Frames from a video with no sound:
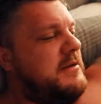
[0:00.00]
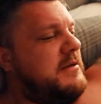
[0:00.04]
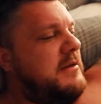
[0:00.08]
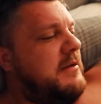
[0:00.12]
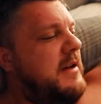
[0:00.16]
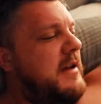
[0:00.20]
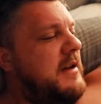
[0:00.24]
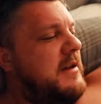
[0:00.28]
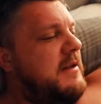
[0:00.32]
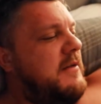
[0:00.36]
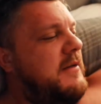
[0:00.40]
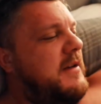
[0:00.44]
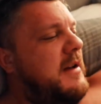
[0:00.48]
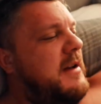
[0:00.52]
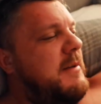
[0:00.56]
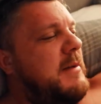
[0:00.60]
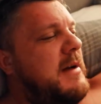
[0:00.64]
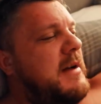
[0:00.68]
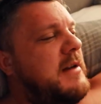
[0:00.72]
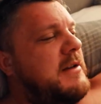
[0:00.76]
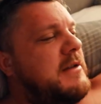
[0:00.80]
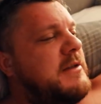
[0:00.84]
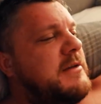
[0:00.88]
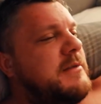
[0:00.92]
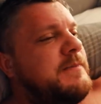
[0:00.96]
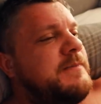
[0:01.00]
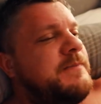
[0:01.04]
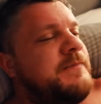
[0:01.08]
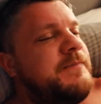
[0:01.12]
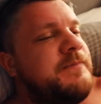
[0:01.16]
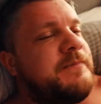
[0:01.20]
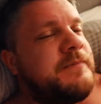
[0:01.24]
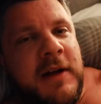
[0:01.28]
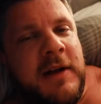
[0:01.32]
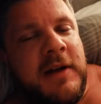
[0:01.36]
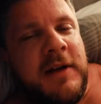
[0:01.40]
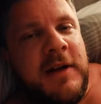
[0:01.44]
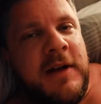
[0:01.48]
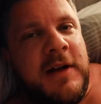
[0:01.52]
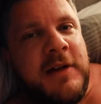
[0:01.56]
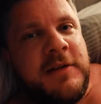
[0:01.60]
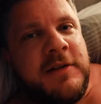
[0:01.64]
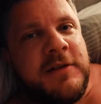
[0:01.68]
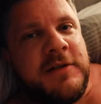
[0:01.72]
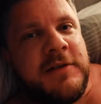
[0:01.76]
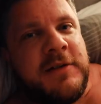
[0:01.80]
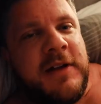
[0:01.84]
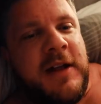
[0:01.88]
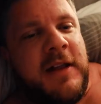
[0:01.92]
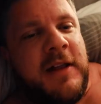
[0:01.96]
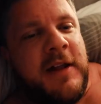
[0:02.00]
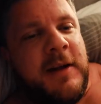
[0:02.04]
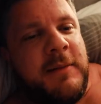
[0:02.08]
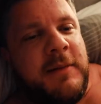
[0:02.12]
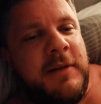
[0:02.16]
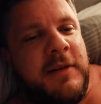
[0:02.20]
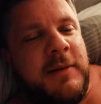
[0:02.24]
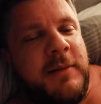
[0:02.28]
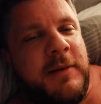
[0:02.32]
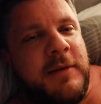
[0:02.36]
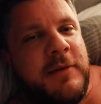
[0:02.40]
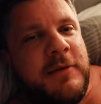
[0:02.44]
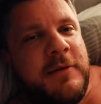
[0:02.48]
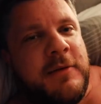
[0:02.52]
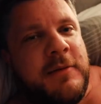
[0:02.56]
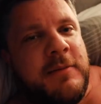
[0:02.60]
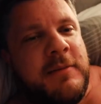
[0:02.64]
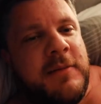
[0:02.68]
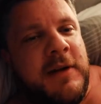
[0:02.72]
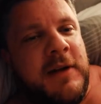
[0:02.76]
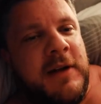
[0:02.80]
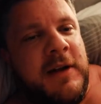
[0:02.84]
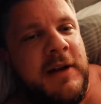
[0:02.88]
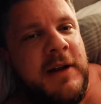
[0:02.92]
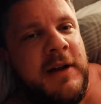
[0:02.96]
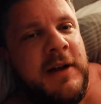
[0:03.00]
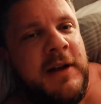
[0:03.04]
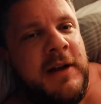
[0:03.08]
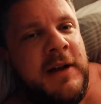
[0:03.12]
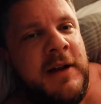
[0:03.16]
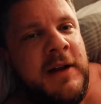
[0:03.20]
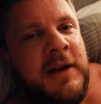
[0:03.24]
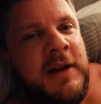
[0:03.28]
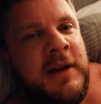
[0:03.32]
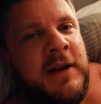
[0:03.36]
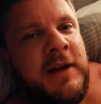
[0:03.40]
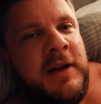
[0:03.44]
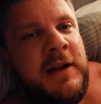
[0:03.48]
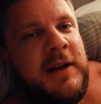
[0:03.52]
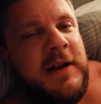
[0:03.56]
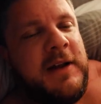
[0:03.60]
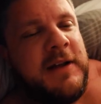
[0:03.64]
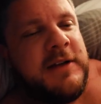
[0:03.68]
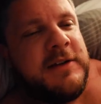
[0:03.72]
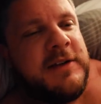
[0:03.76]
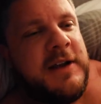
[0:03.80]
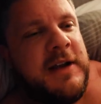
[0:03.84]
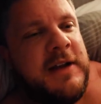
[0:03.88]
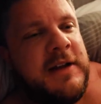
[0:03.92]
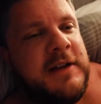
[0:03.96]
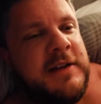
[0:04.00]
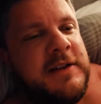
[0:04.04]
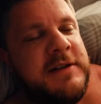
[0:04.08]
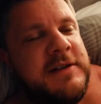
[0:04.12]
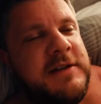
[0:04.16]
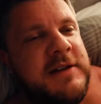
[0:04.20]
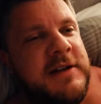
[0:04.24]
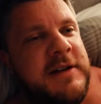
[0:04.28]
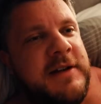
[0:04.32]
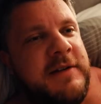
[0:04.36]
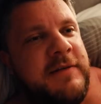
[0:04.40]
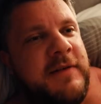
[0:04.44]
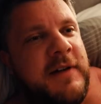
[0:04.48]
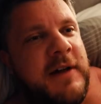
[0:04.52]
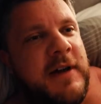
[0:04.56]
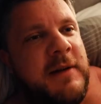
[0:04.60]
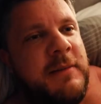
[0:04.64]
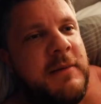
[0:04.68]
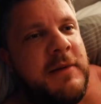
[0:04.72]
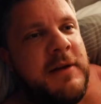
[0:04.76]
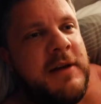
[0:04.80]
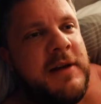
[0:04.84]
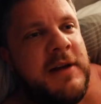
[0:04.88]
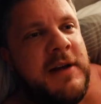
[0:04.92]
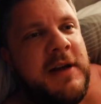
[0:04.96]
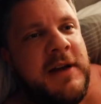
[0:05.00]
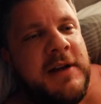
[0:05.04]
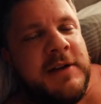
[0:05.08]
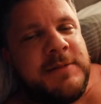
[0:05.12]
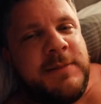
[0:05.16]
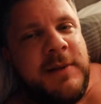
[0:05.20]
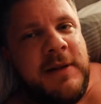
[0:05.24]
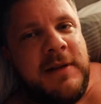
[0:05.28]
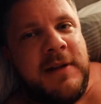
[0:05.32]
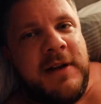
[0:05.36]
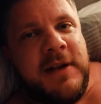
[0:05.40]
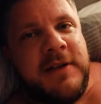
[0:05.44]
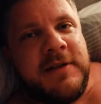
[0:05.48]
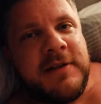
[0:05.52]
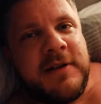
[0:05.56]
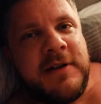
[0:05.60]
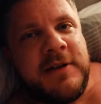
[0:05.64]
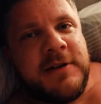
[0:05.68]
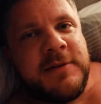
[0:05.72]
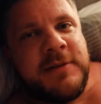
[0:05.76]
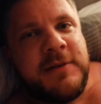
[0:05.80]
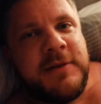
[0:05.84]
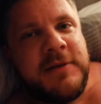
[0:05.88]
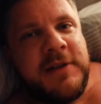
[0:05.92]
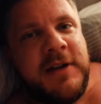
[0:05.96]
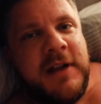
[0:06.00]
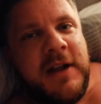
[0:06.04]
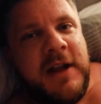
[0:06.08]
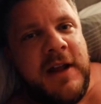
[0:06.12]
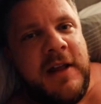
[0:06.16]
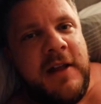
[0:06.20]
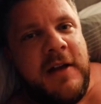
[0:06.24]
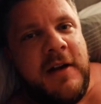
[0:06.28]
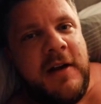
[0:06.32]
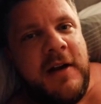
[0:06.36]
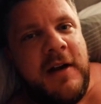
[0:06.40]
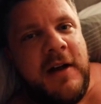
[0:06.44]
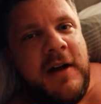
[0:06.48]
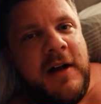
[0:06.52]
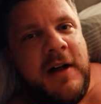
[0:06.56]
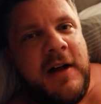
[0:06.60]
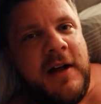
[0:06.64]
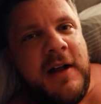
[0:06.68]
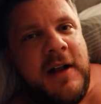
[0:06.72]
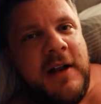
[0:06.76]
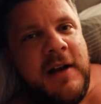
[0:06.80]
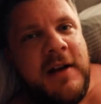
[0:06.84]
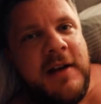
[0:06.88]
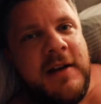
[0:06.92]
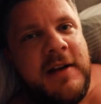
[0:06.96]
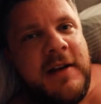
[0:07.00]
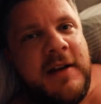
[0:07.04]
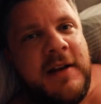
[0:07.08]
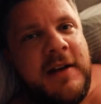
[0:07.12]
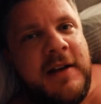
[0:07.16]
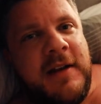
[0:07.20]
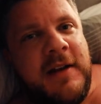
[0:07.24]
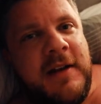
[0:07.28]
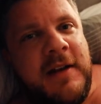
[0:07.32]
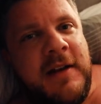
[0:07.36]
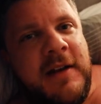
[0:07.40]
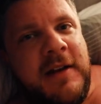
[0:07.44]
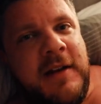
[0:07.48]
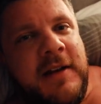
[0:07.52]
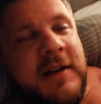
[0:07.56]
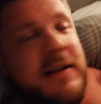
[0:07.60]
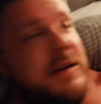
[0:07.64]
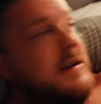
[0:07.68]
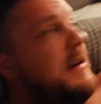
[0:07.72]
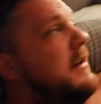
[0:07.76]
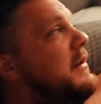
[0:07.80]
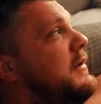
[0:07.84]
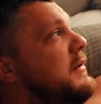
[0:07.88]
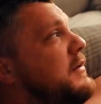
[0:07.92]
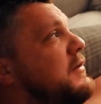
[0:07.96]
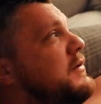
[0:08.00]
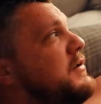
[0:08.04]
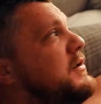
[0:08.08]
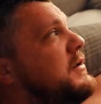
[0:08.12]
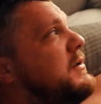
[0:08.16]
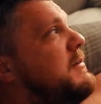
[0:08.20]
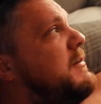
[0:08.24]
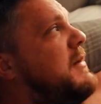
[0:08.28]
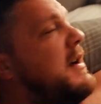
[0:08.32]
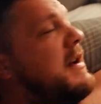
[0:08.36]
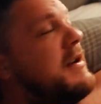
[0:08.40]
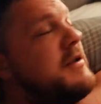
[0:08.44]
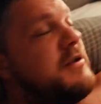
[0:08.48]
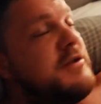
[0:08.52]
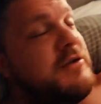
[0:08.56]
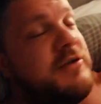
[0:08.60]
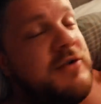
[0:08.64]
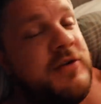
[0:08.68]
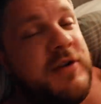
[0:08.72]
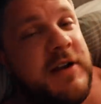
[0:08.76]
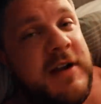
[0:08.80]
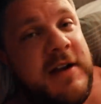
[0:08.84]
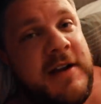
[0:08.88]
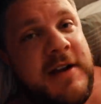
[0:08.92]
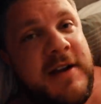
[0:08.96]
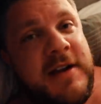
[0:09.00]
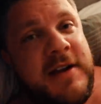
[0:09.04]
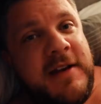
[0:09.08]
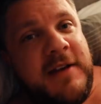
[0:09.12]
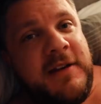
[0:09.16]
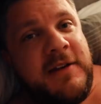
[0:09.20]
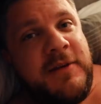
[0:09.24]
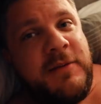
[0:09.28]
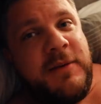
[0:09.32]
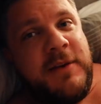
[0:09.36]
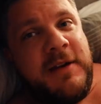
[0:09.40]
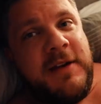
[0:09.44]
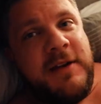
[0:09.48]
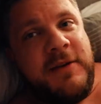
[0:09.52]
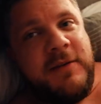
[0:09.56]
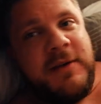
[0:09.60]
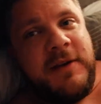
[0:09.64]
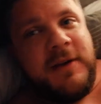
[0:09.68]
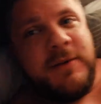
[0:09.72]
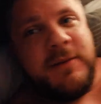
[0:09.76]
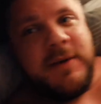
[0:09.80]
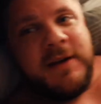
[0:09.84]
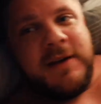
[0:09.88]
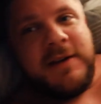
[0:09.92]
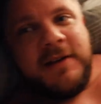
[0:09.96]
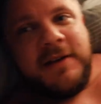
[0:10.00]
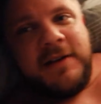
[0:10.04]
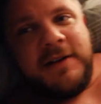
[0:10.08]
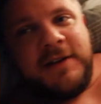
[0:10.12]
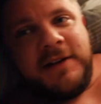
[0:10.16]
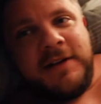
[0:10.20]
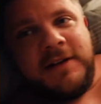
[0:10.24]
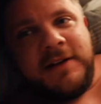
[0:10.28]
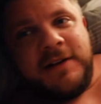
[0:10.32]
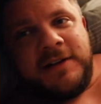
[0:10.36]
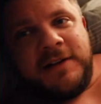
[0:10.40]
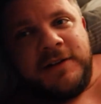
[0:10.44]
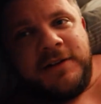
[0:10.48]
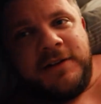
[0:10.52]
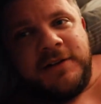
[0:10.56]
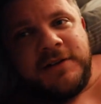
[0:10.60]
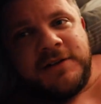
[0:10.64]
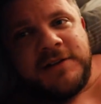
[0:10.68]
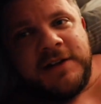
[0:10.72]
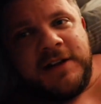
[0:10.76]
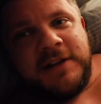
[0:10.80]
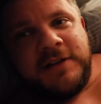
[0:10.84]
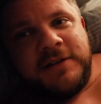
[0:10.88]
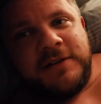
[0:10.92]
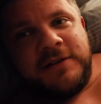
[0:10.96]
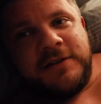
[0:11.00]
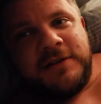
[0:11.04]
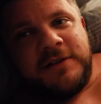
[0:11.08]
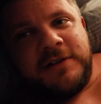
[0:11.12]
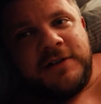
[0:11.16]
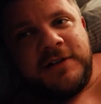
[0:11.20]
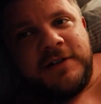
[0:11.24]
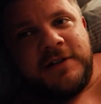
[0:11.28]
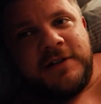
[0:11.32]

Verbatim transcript: So thank you very much. And yeah, just dead happy to be home. Excited to see family, spend nice Christmas together and smash training in 2021. Are you excited, Kush?